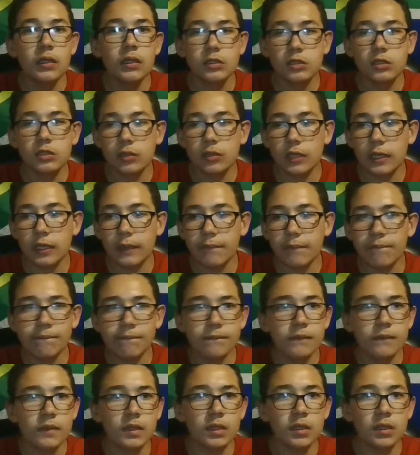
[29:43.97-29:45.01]
So yeah,
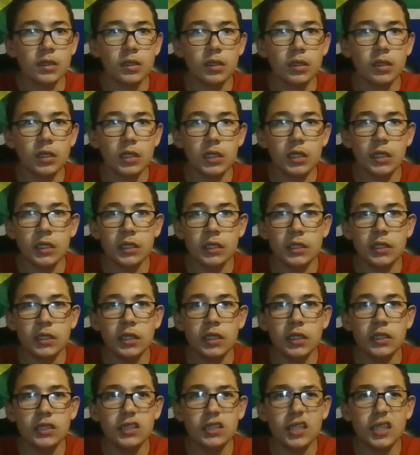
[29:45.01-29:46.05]

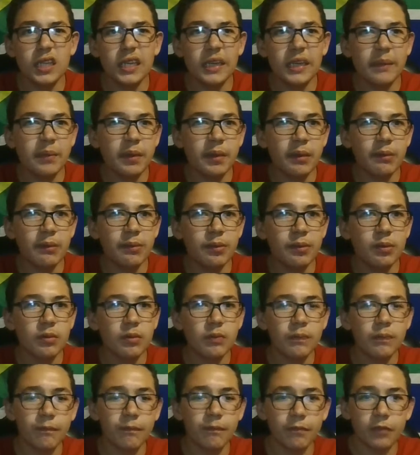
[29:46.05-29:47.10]
there's the link,
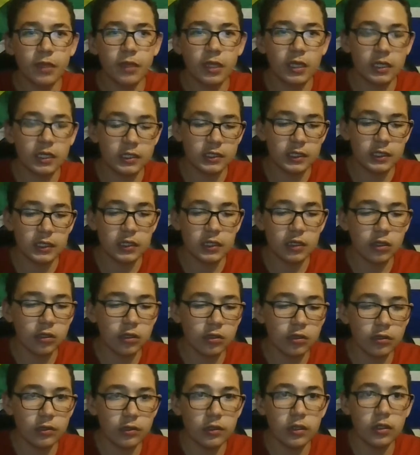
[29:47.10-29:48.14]
people. You guys can
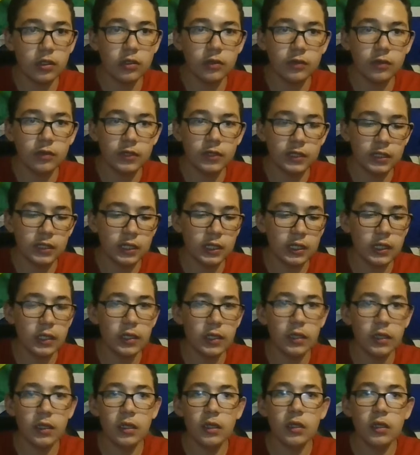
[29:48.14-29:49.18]
go over
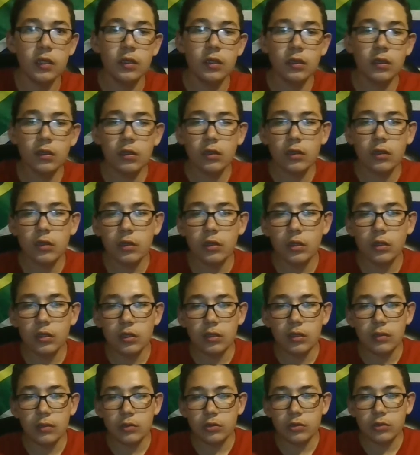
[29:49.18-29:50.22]
there.
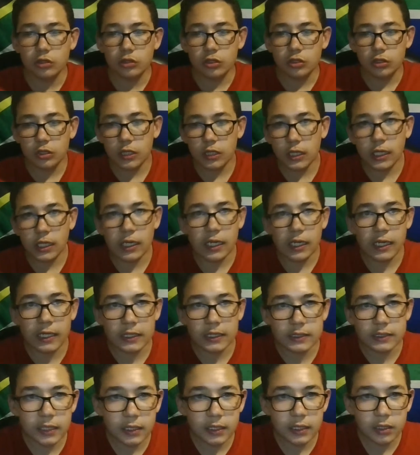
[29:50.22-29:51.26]
So yeah, like I
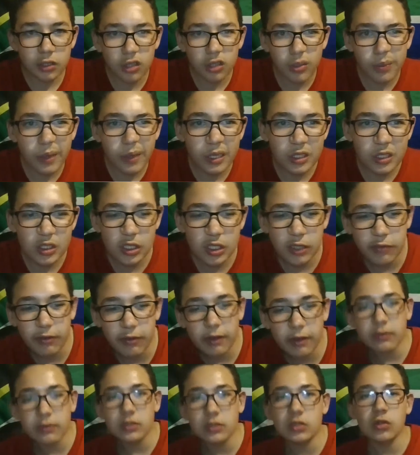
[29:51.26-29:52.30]
say, do make sure if you
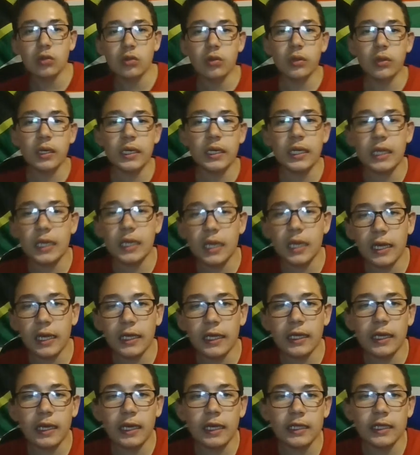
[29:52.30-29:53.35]
haven't already,
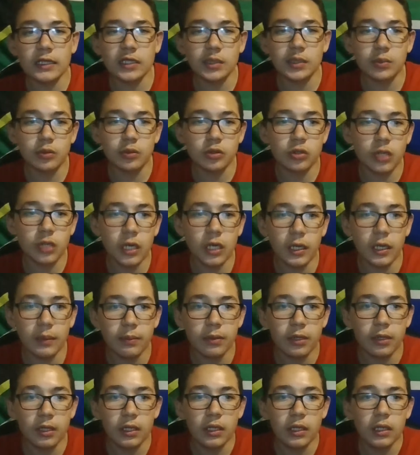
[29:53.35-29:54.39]
like and subscribe.
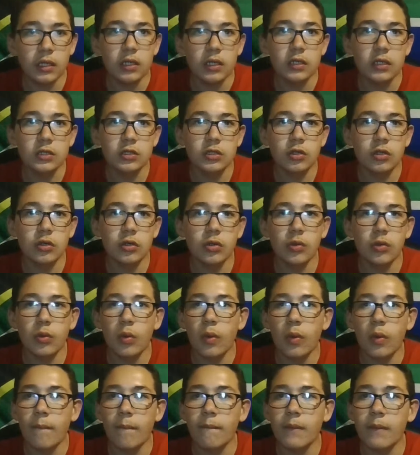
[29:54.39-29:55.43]
It's all
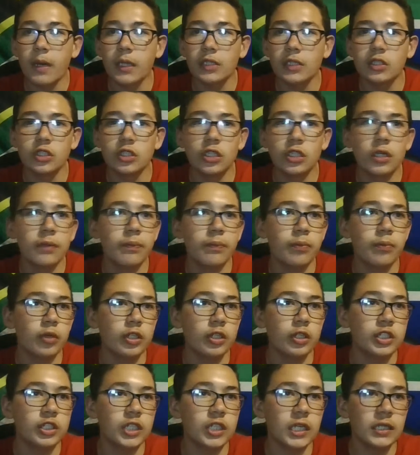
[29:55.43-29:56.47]
much
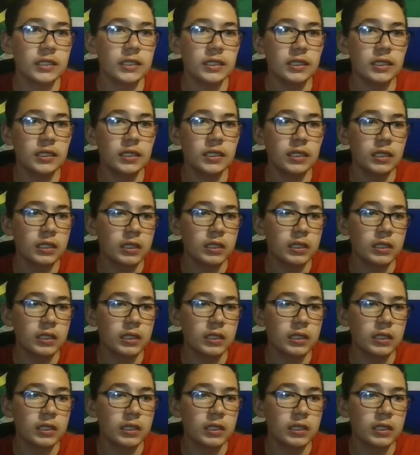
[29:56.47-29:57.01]
appreciated.